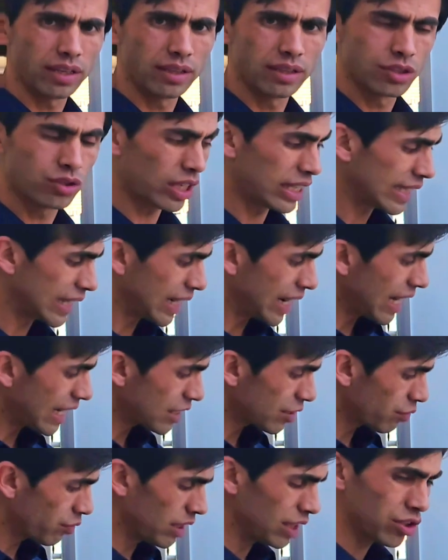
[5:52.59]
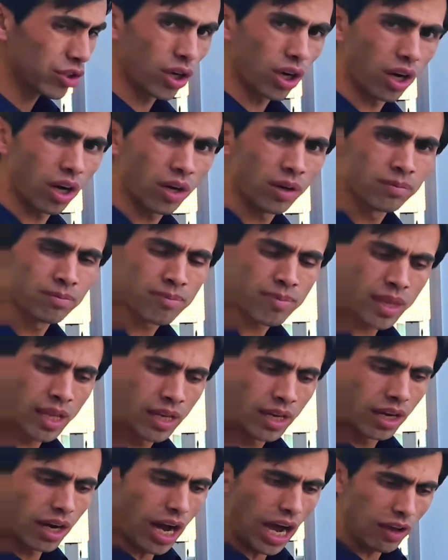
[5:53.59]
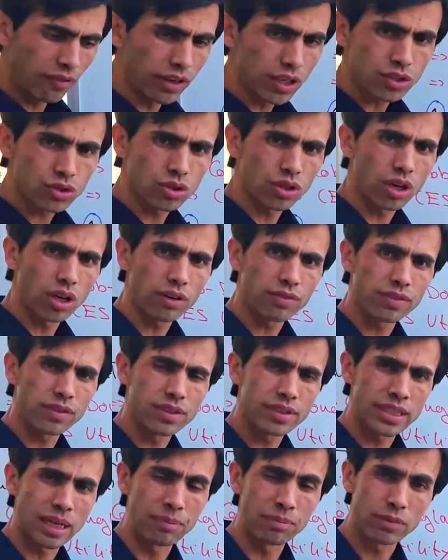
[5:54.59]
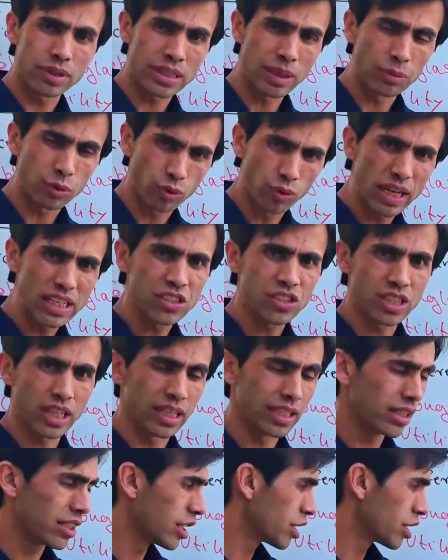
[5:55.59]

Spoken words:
So in the next video, I will solve some questions,